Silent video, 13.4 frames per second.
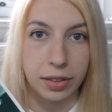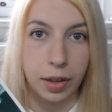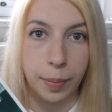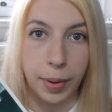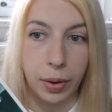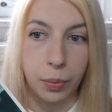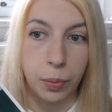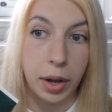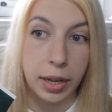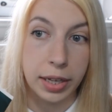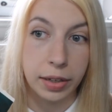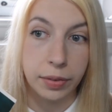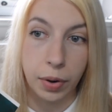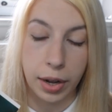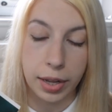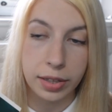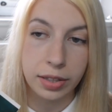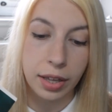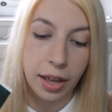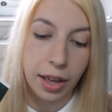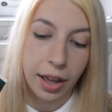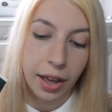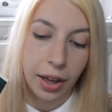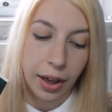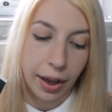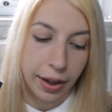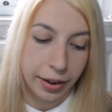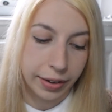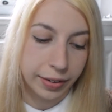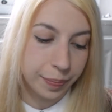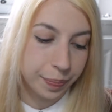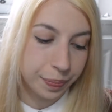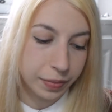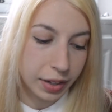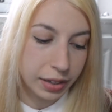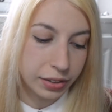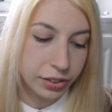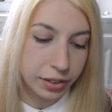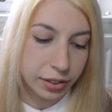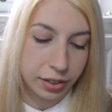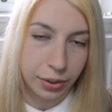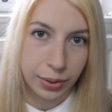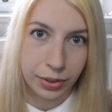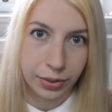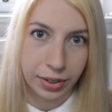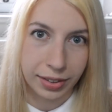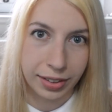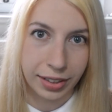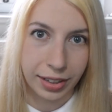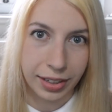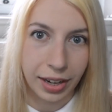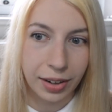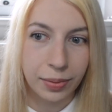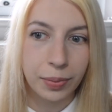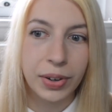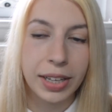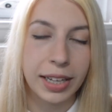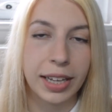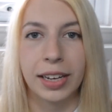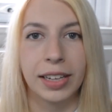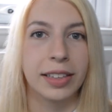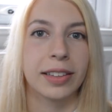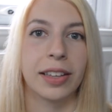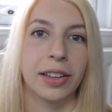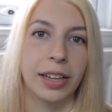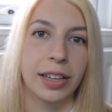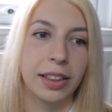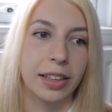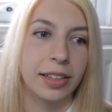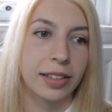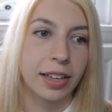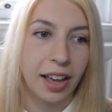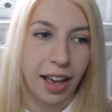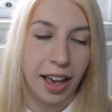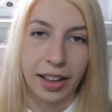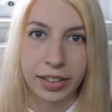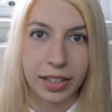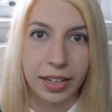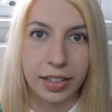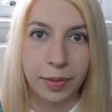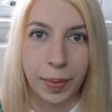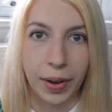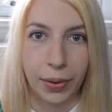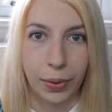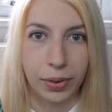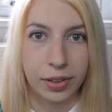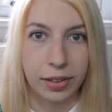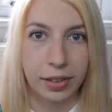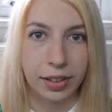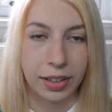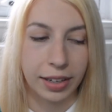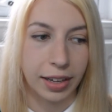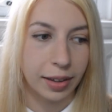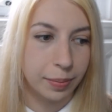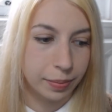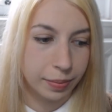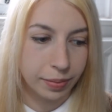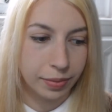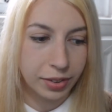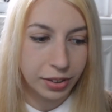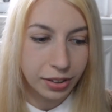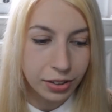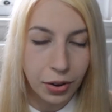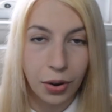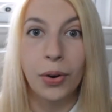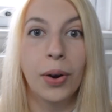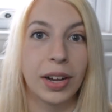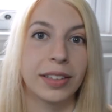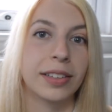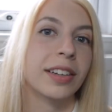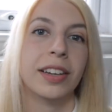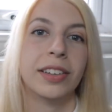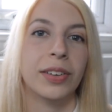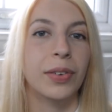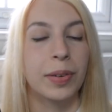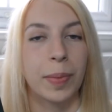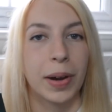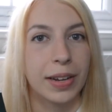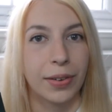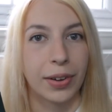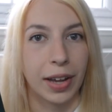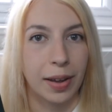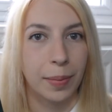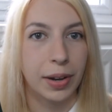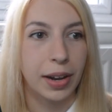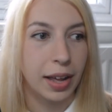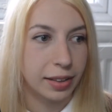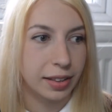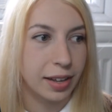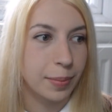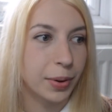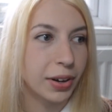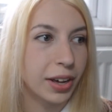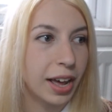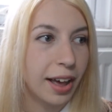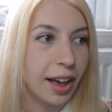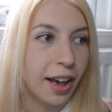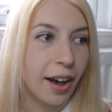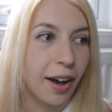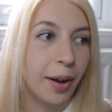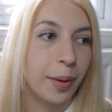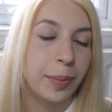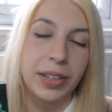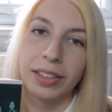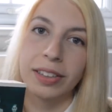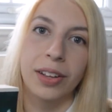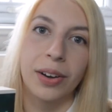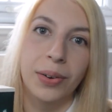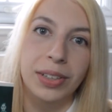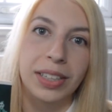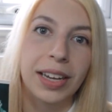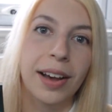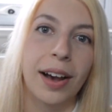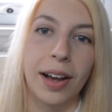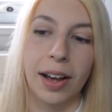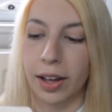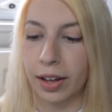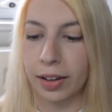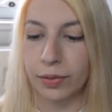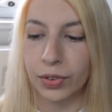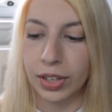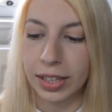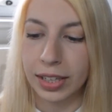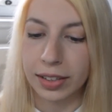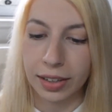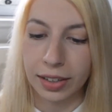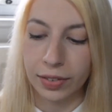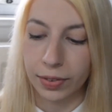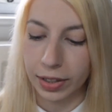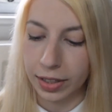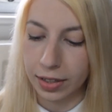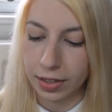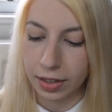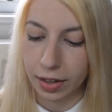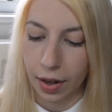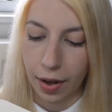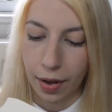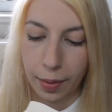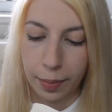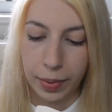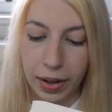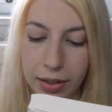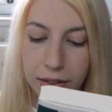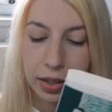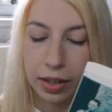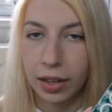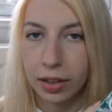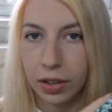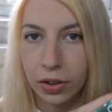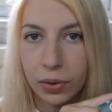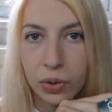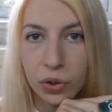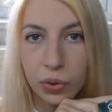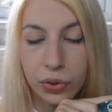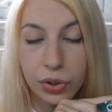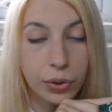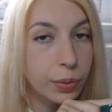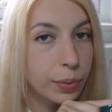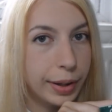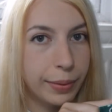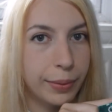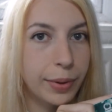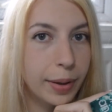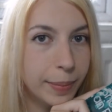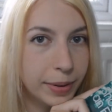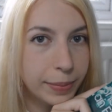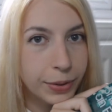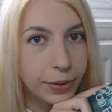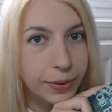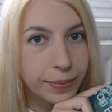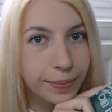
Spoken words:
about why he writes, and it's just so interesting. Like, I'm really getting into like these essays by authors. Like, I'm so excited to read my Neil Gaiman essay book. So yeah, really excited for this, and to get to know George Orwell a bit more.